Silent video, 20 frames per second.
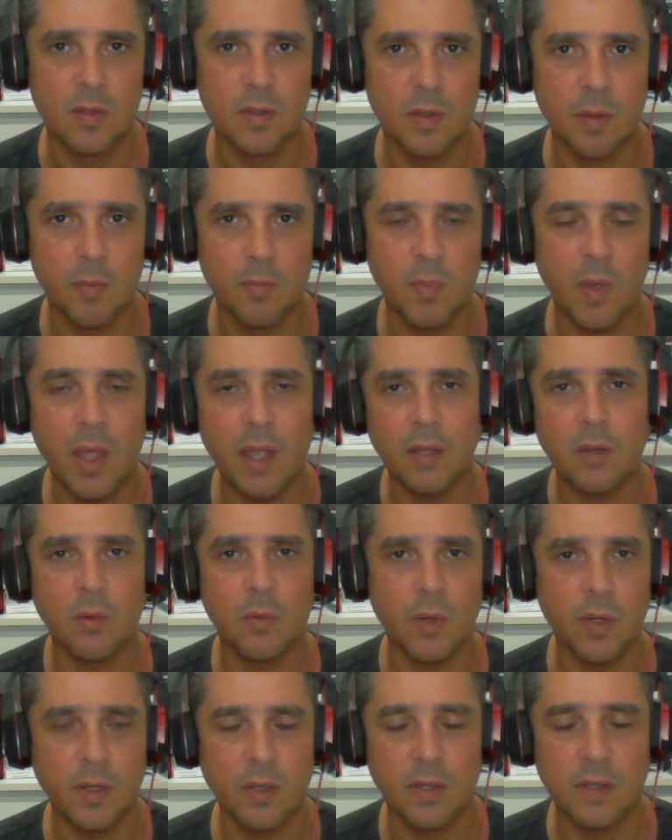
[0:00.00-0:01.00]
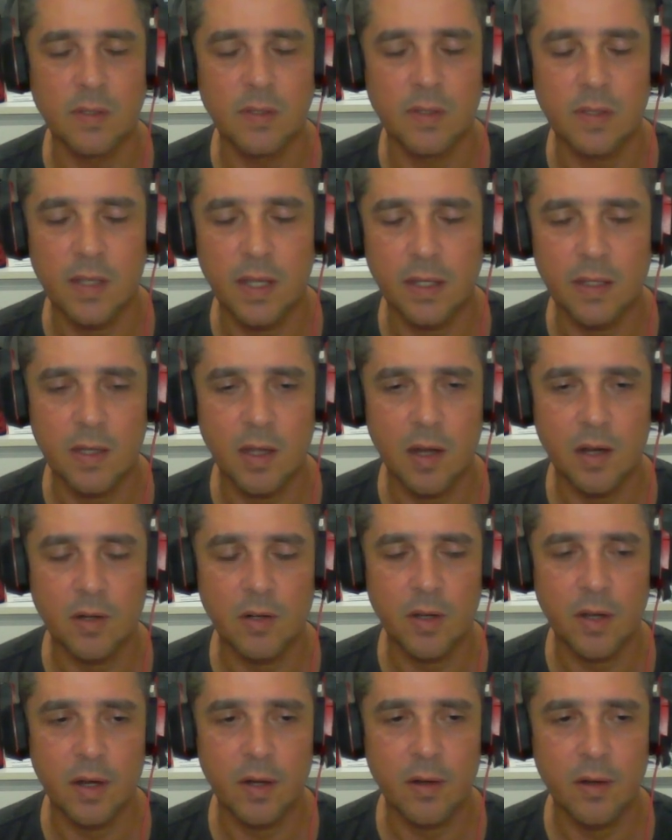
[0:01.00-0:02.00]
the bad critics that are
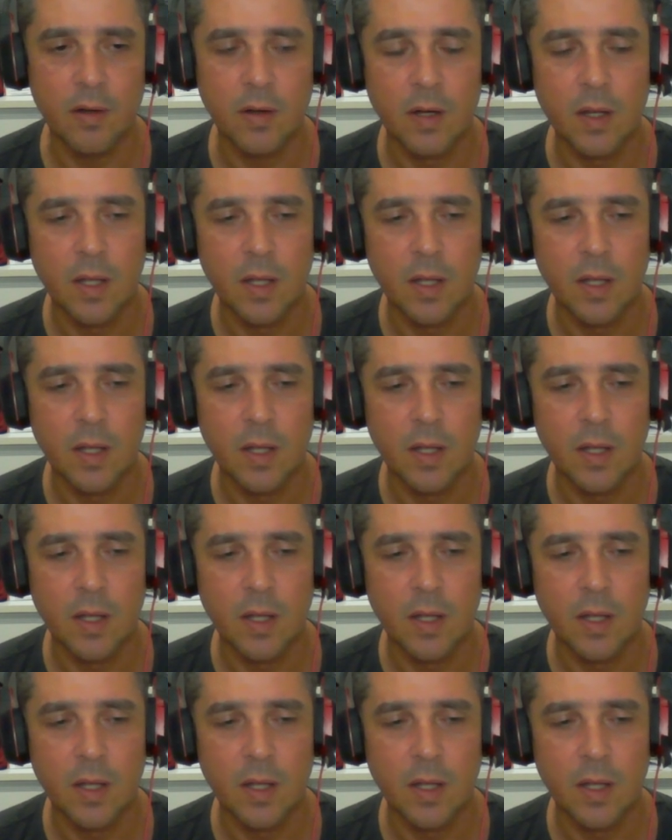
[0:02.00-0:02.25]
there